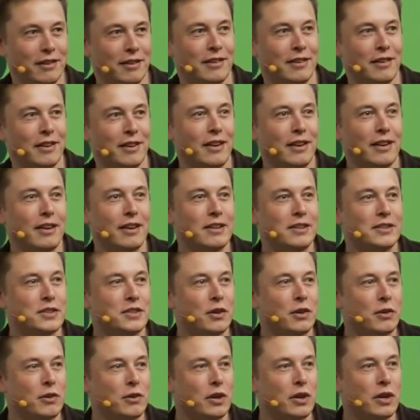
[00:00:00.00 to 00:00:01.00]
and has
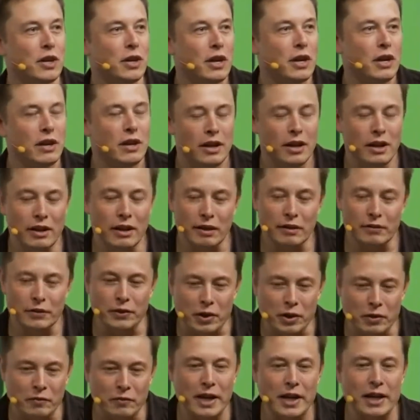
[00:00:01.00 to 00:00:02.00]
grown very little
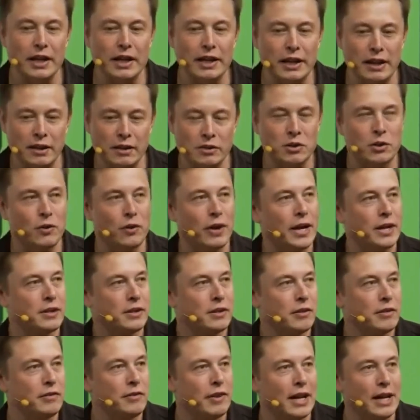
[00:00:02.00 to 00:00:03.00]
throughout his apprenticeship
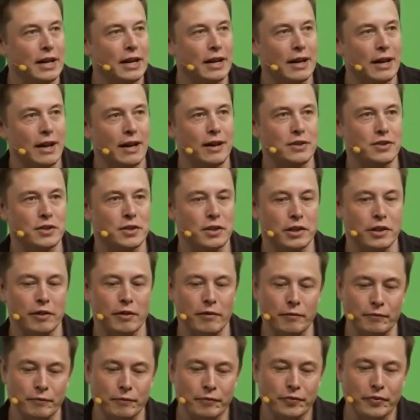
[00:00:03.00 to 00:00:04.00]
years at the center.
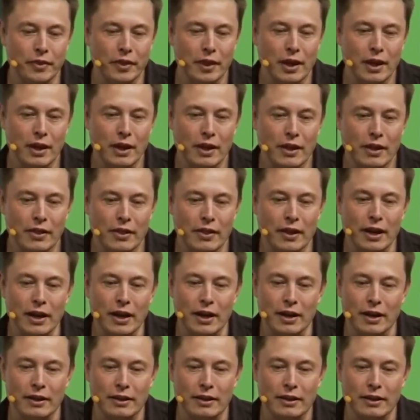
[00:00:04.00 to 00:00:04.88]
He is frequently